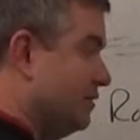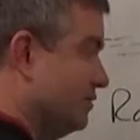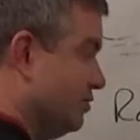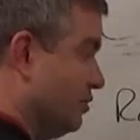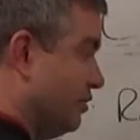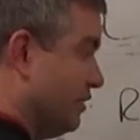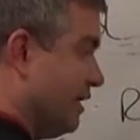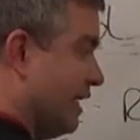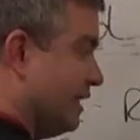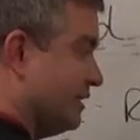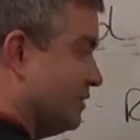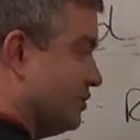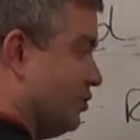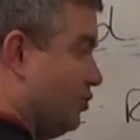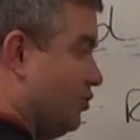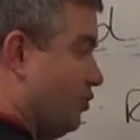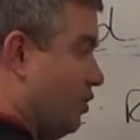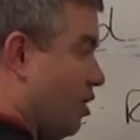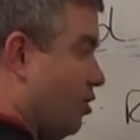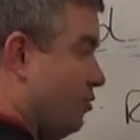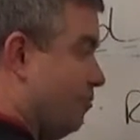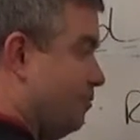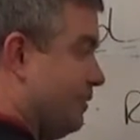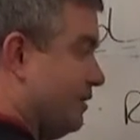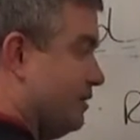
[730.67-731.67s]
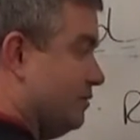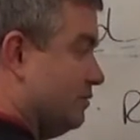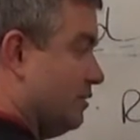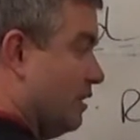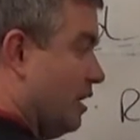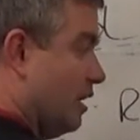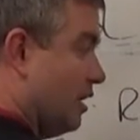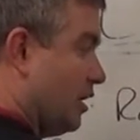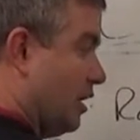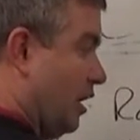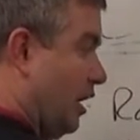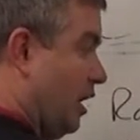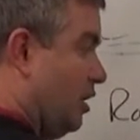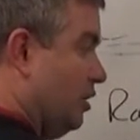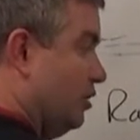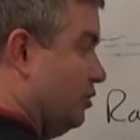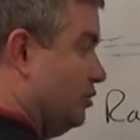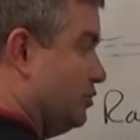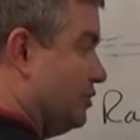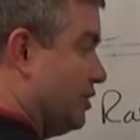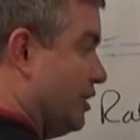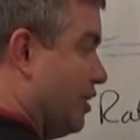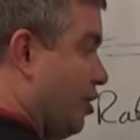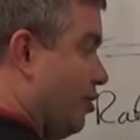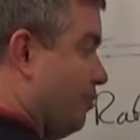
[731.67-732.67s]
So you got 2 open, a
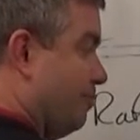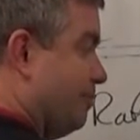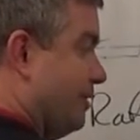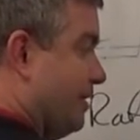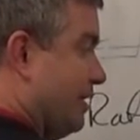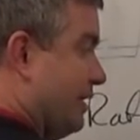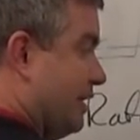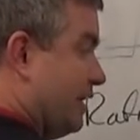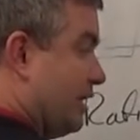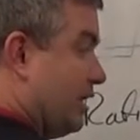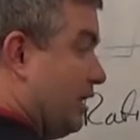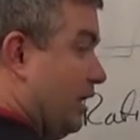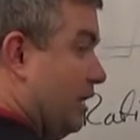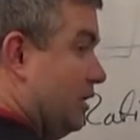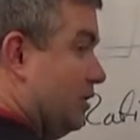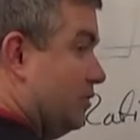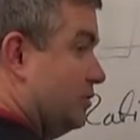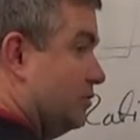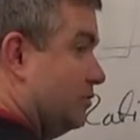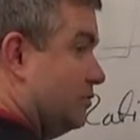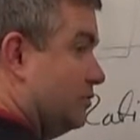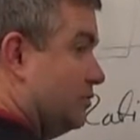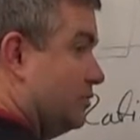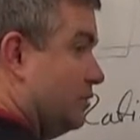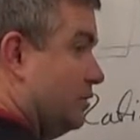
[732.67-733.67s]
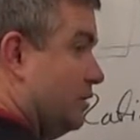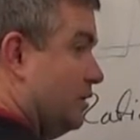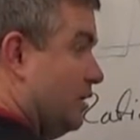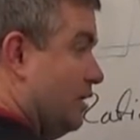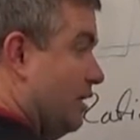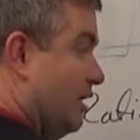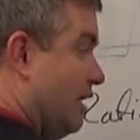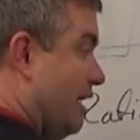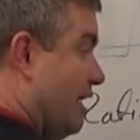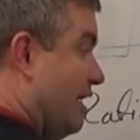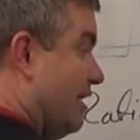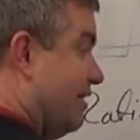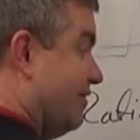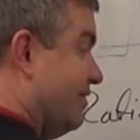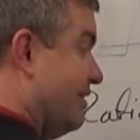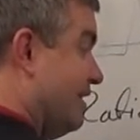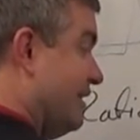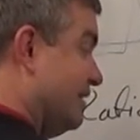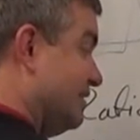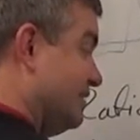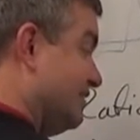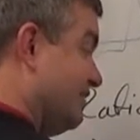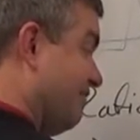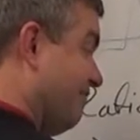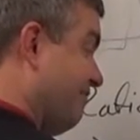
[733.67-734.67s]
close, an open, and a close.
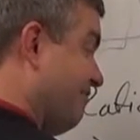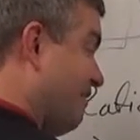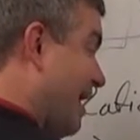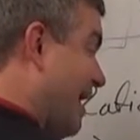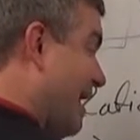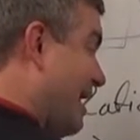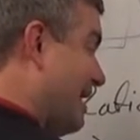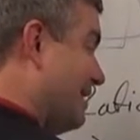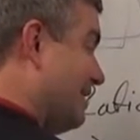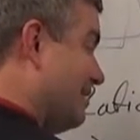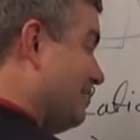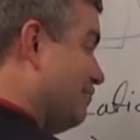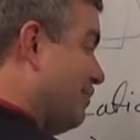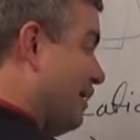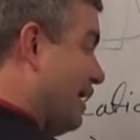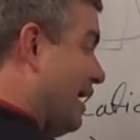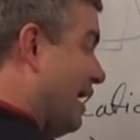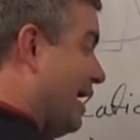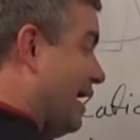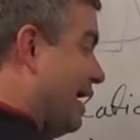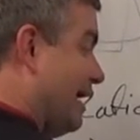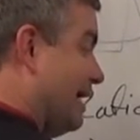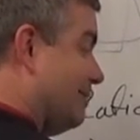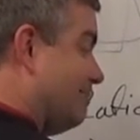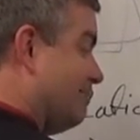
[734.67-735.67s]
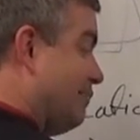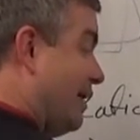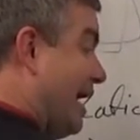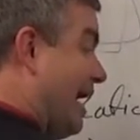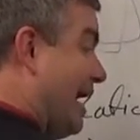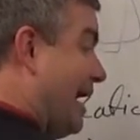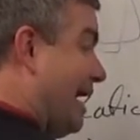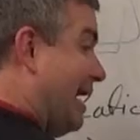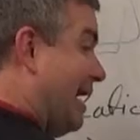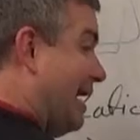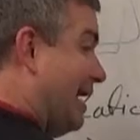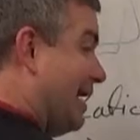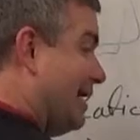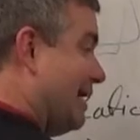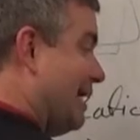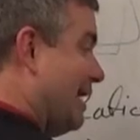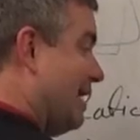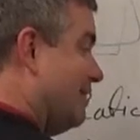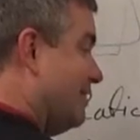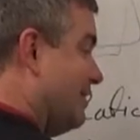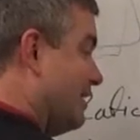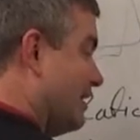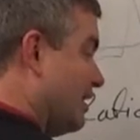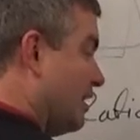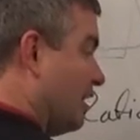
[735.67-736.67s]
Then divided by pi,
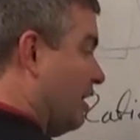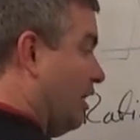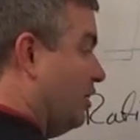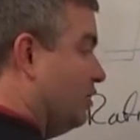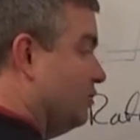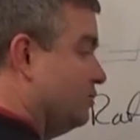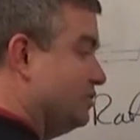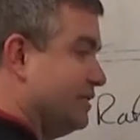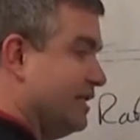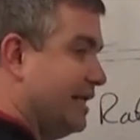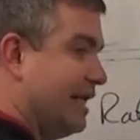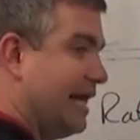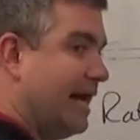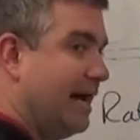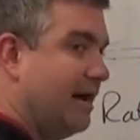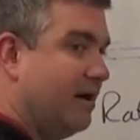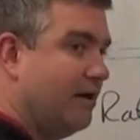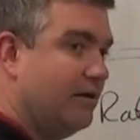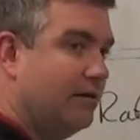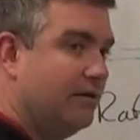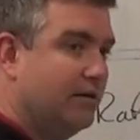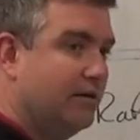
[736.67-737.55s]
and then close it out.